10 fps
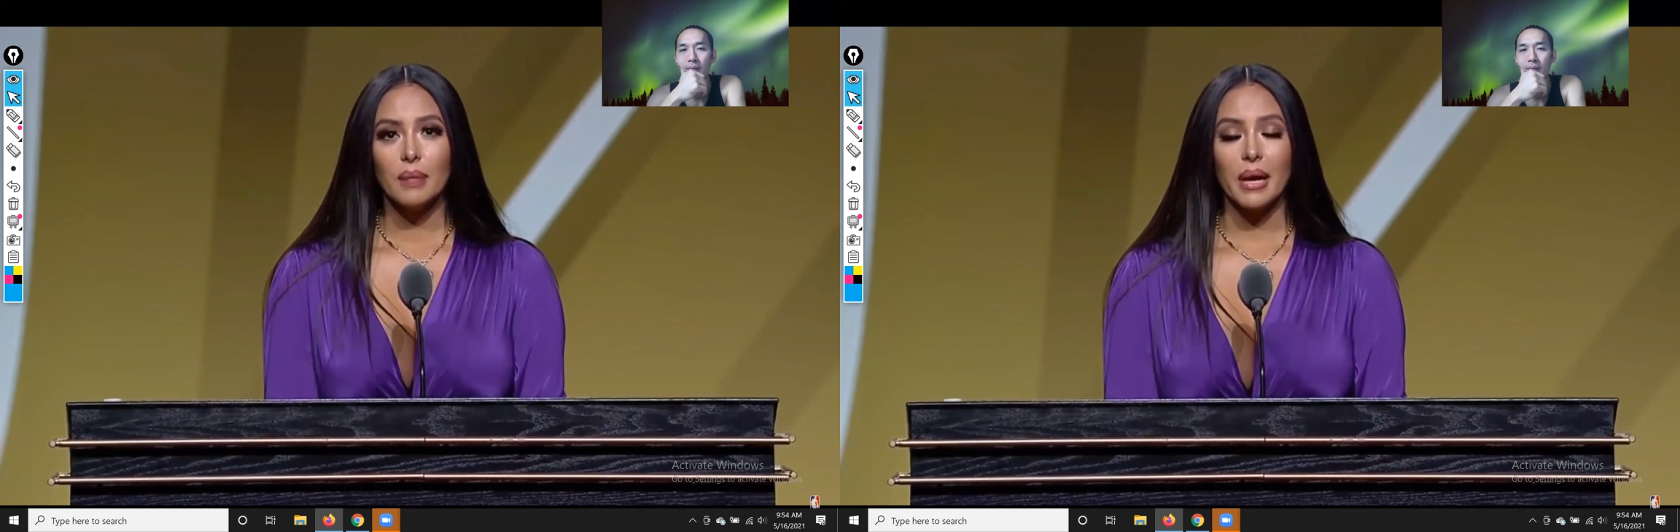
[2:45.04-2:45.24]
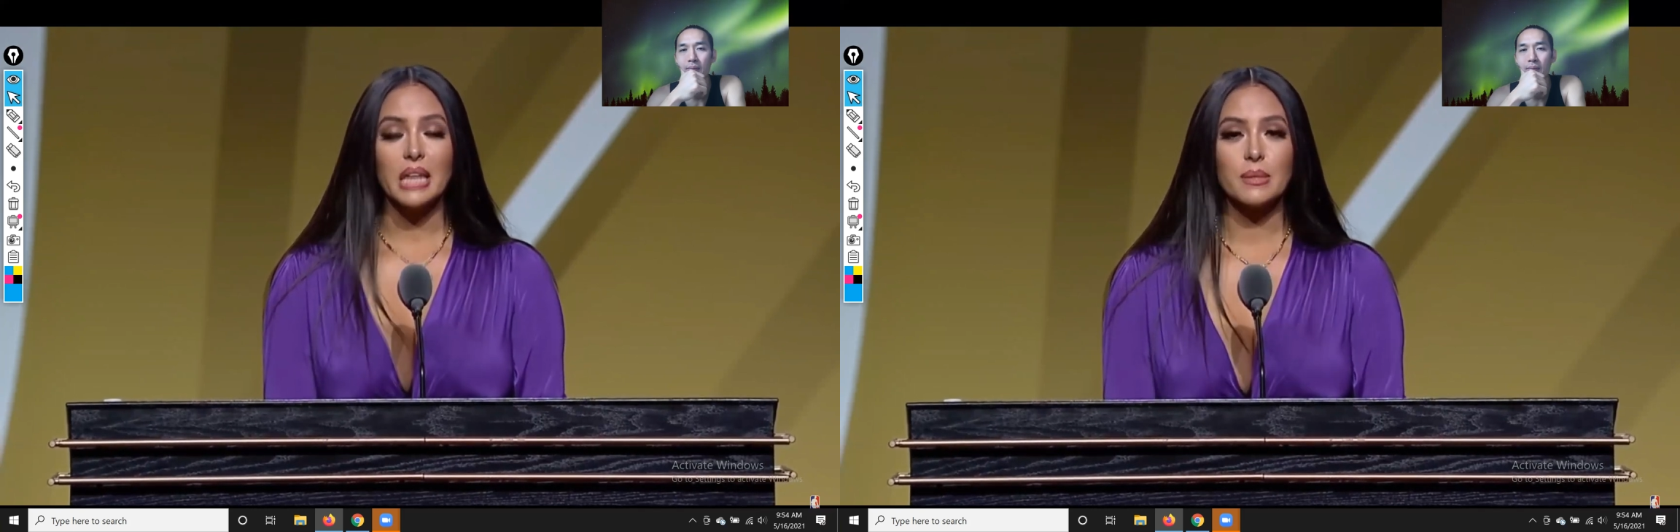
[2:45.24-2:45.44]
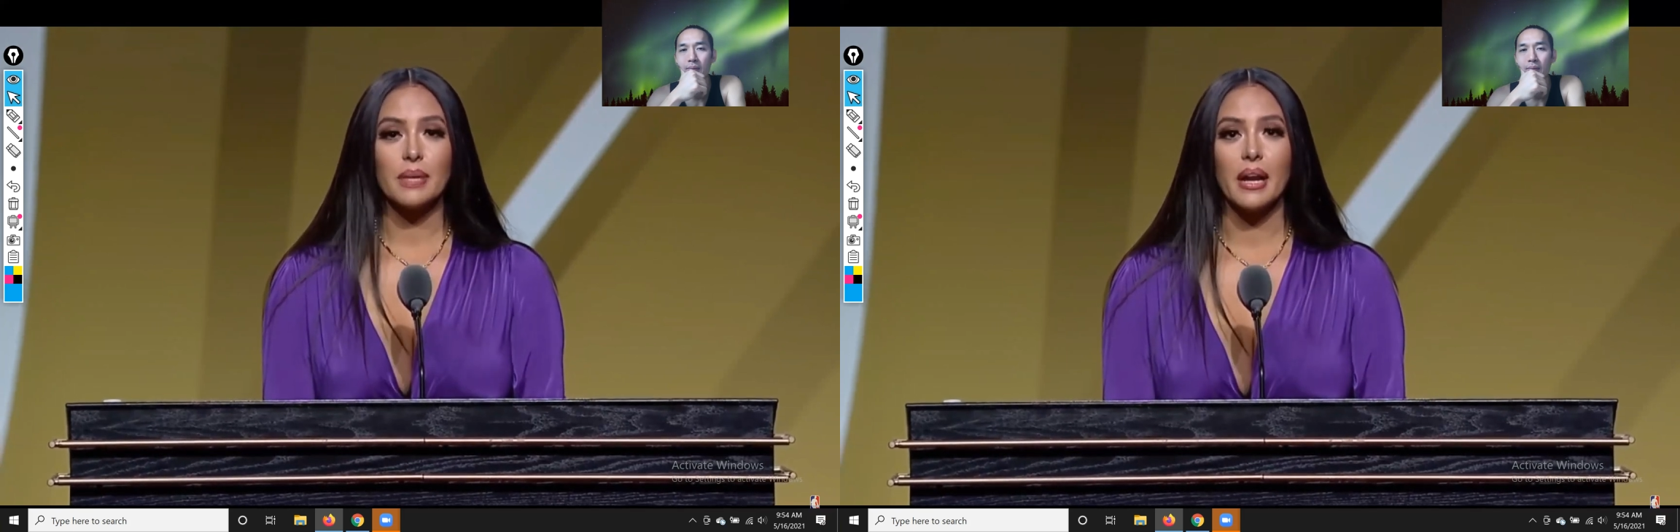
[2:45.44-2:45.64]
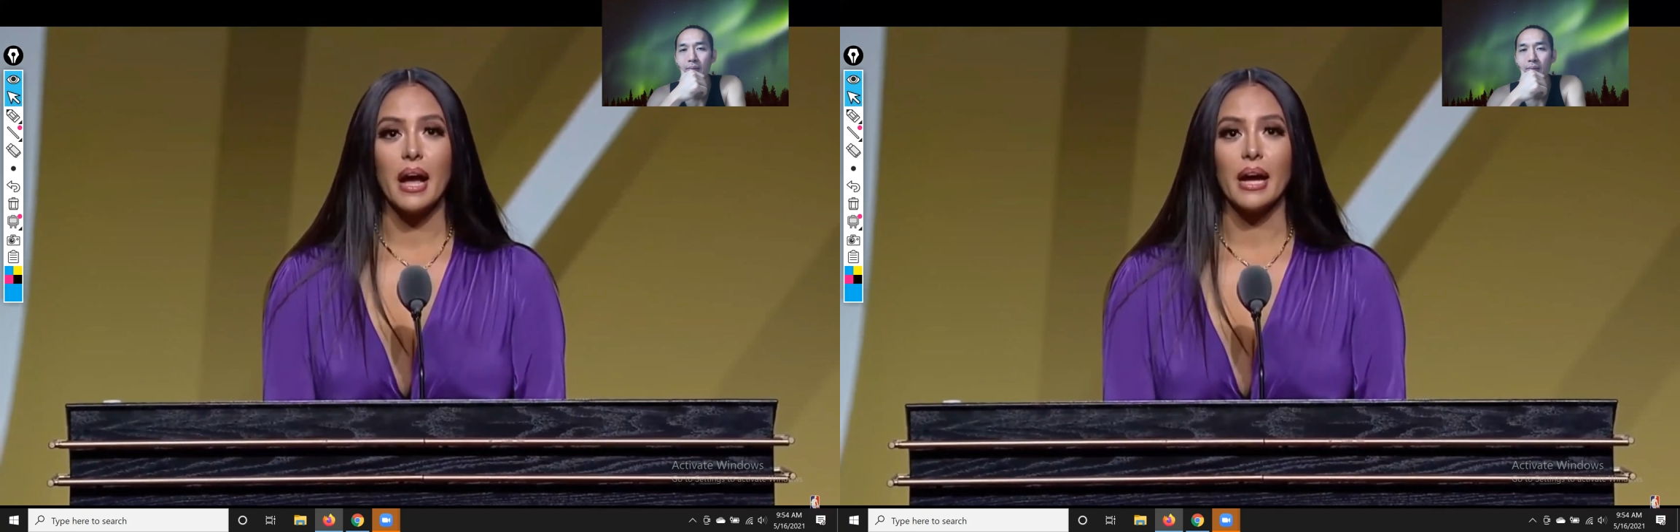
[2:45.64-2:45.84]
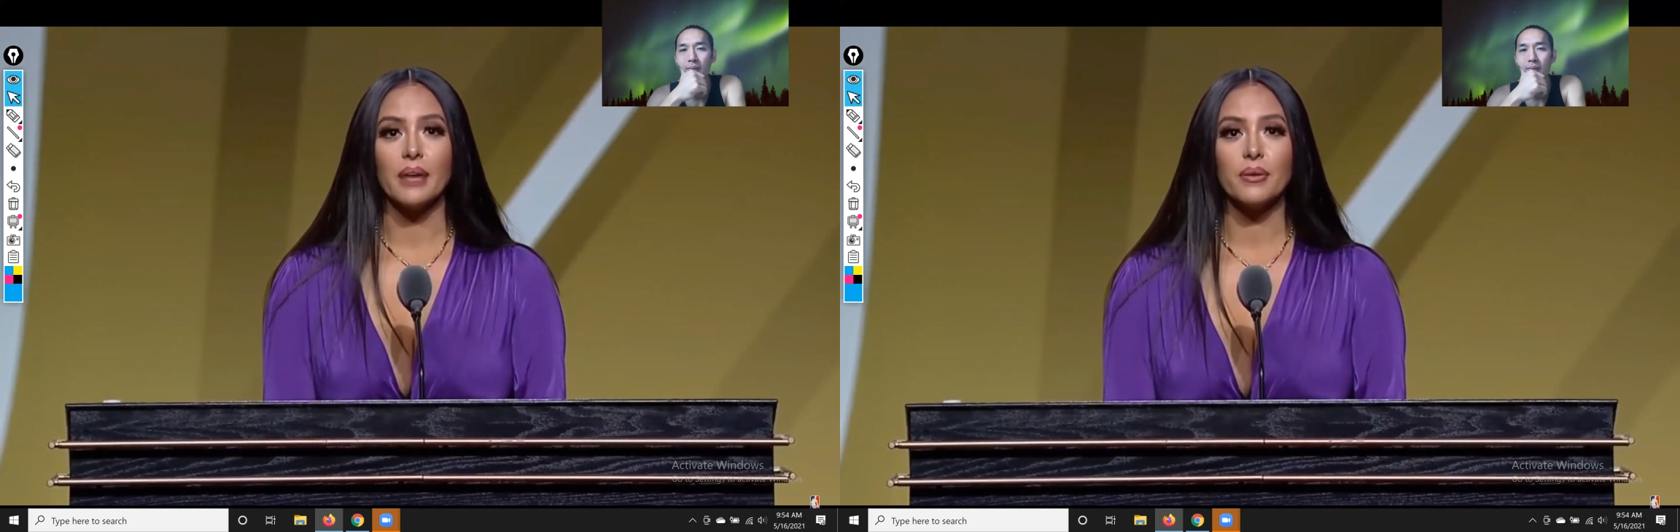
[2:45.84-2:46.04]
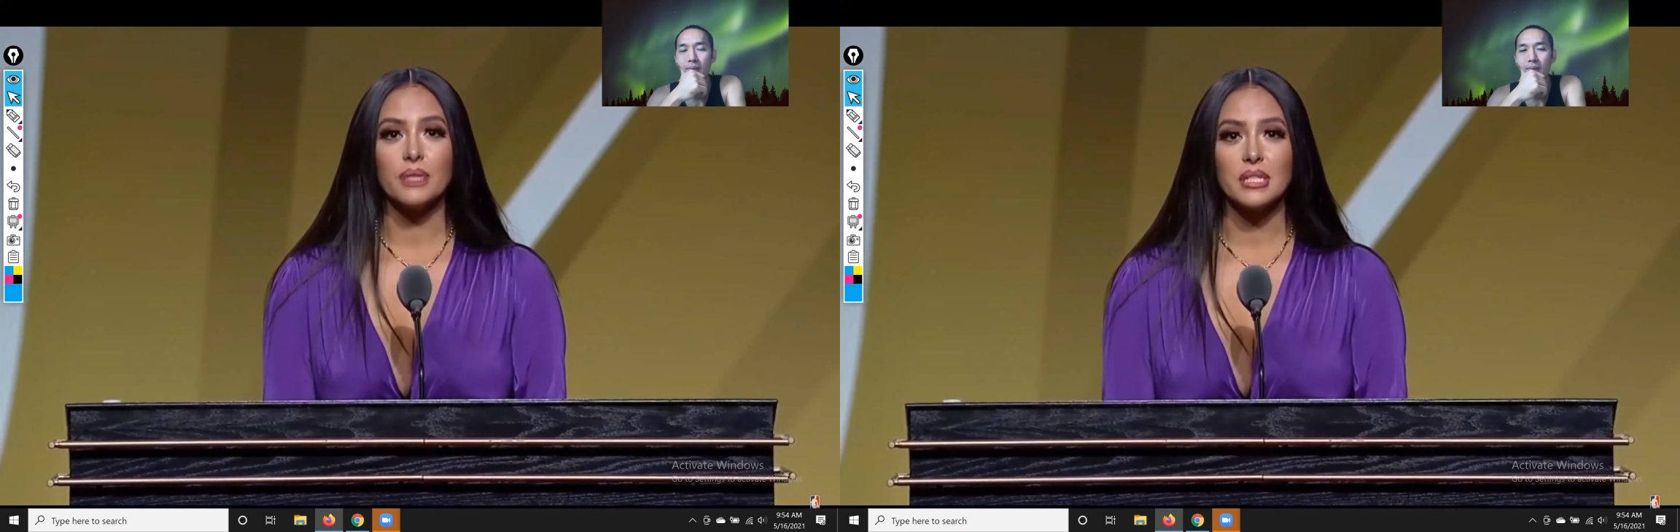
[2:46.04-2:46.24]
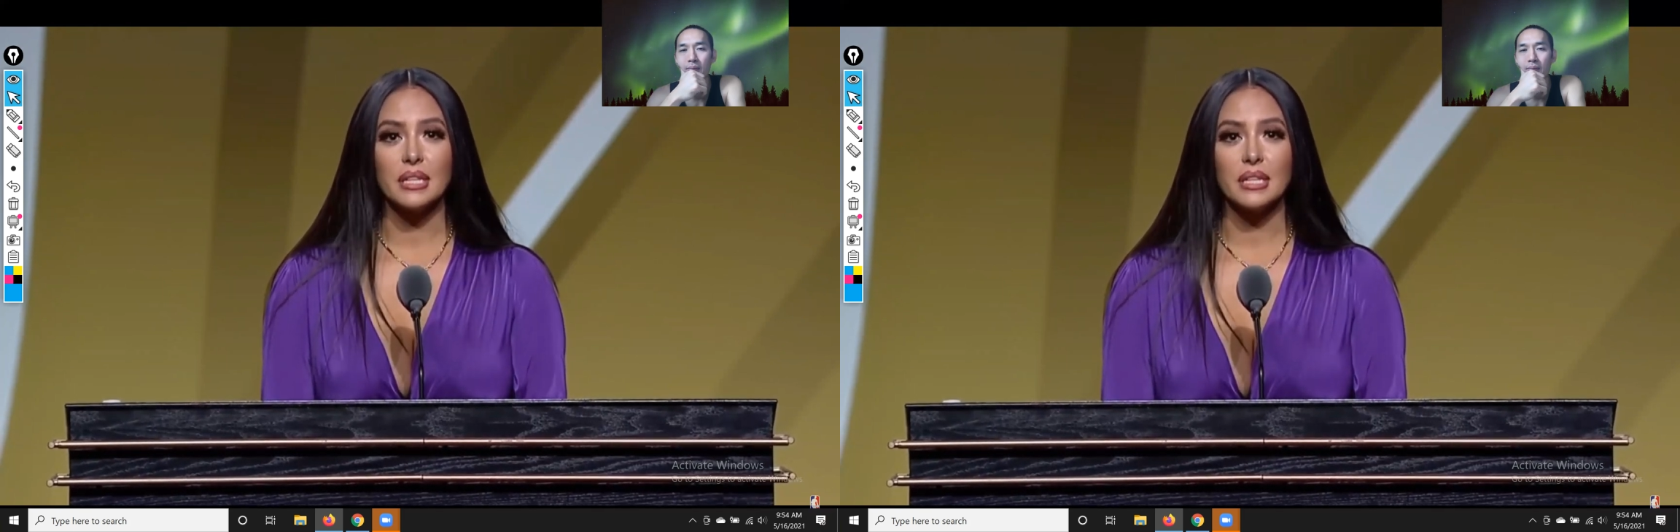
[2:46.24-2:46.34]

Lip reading: My husband and I were